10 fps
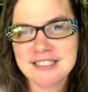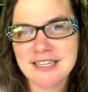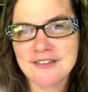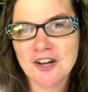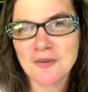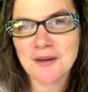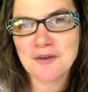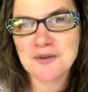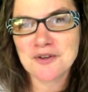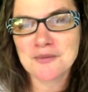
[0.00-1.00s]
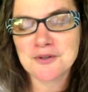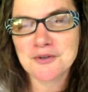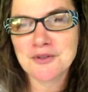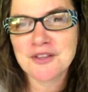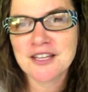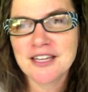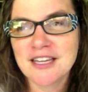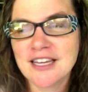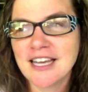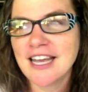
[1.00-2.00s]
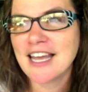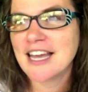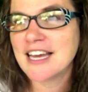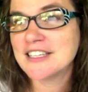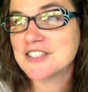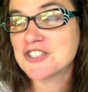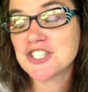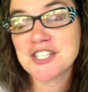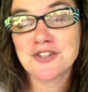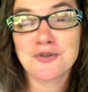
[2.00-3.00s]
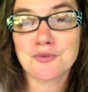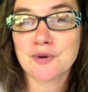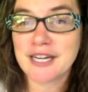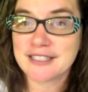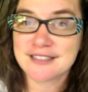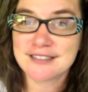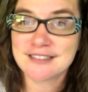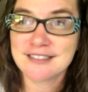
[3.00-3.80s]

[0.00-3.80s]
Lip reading: kind of help out with her booth. And she did great.